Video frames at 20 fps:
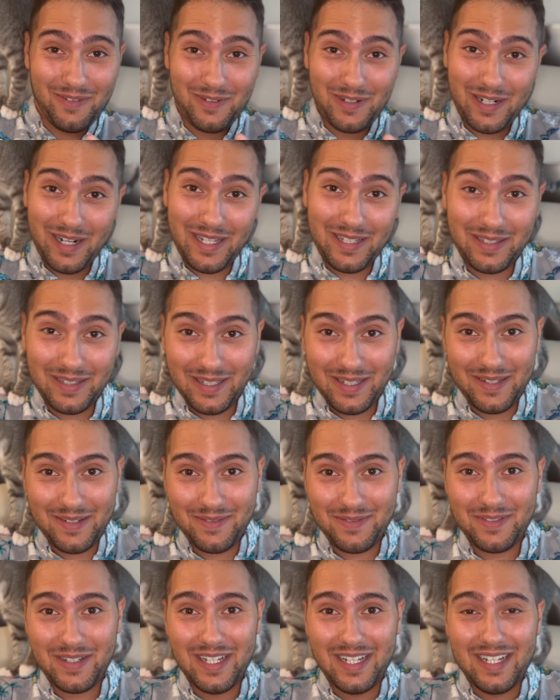where I
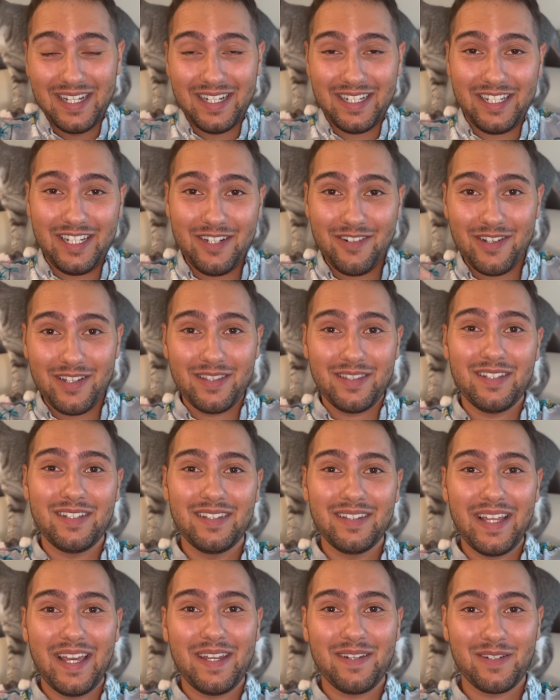live, here at the
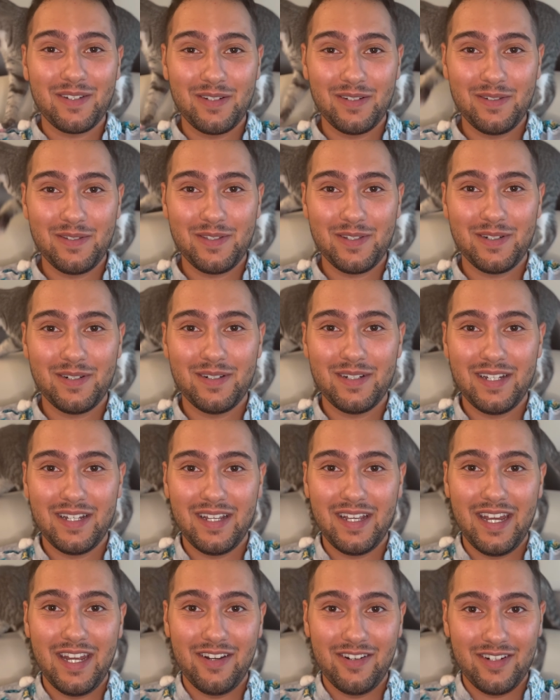Land Cruiser
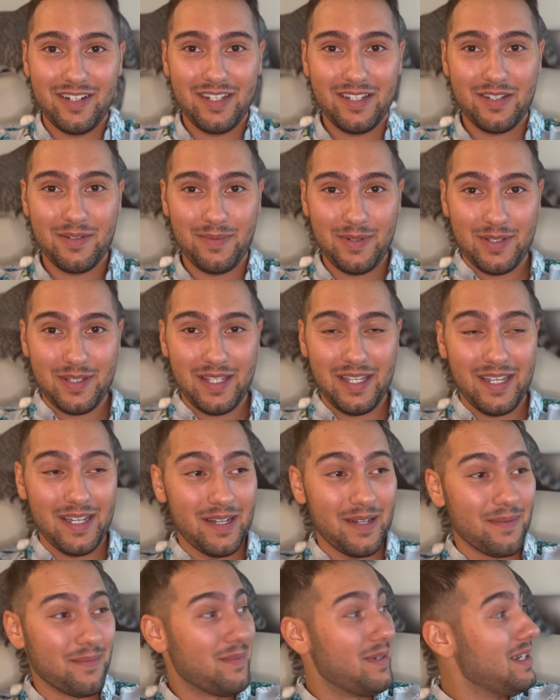Heritage
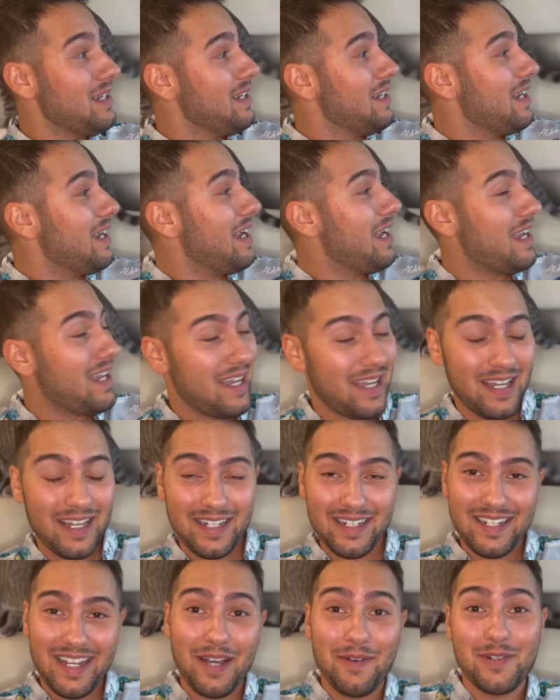Museum.
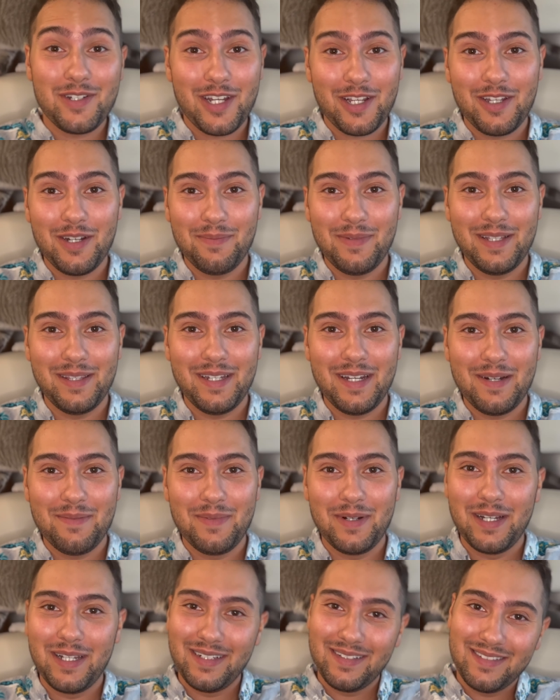And I wish I could have been there,
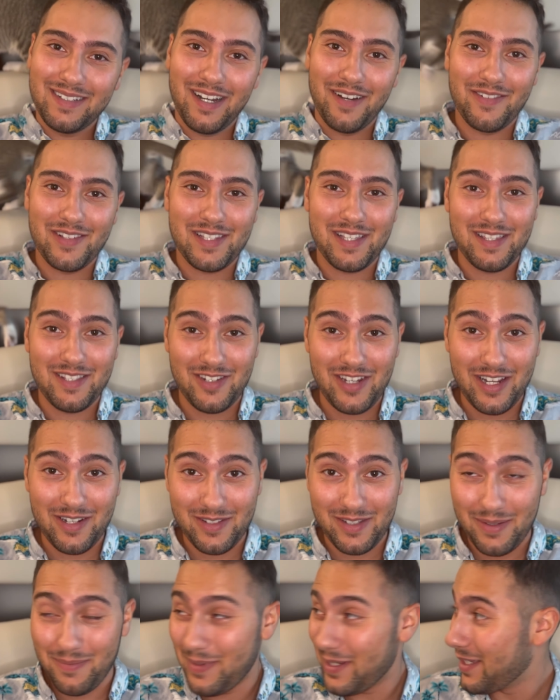but obviously this
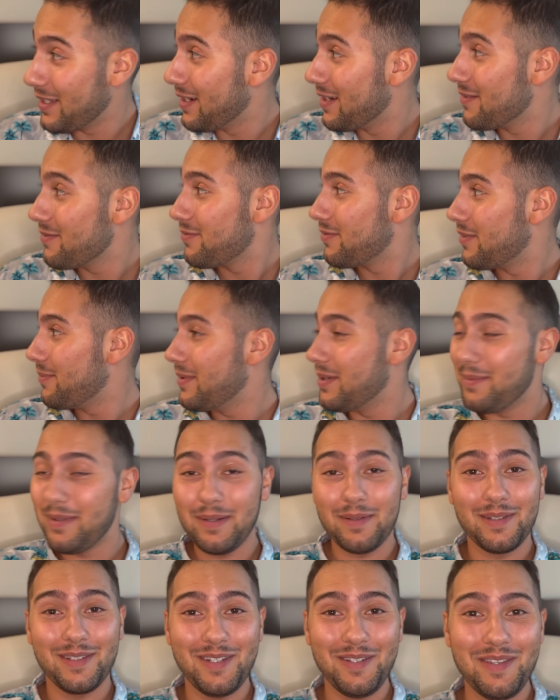channel's not big enough for me to be
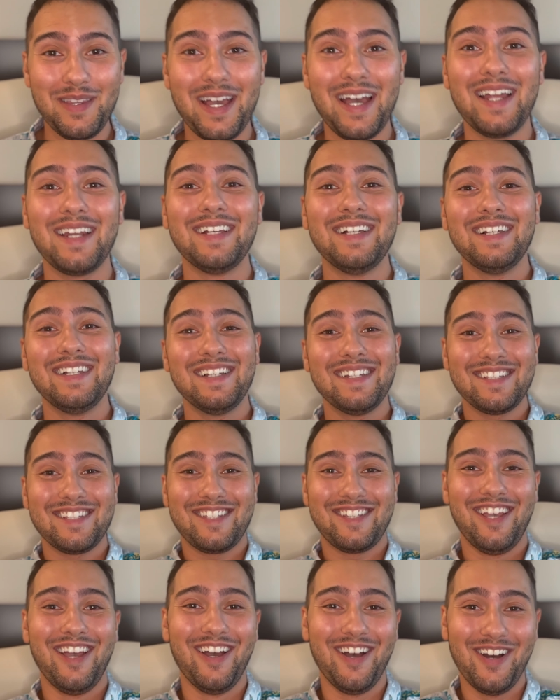able to do that.
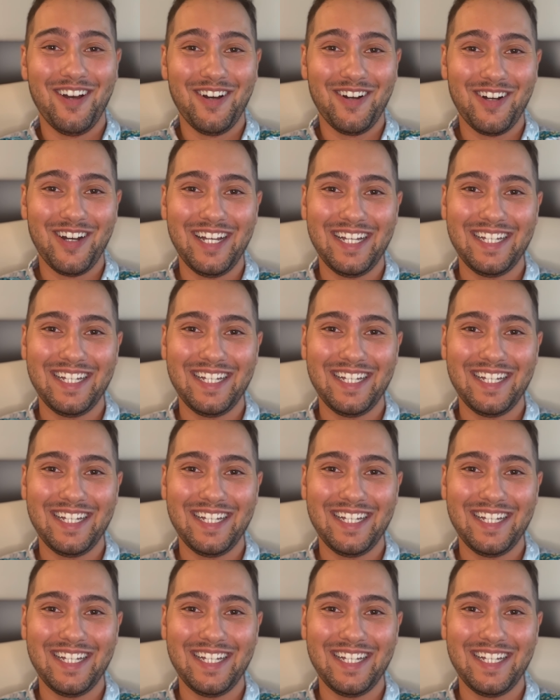So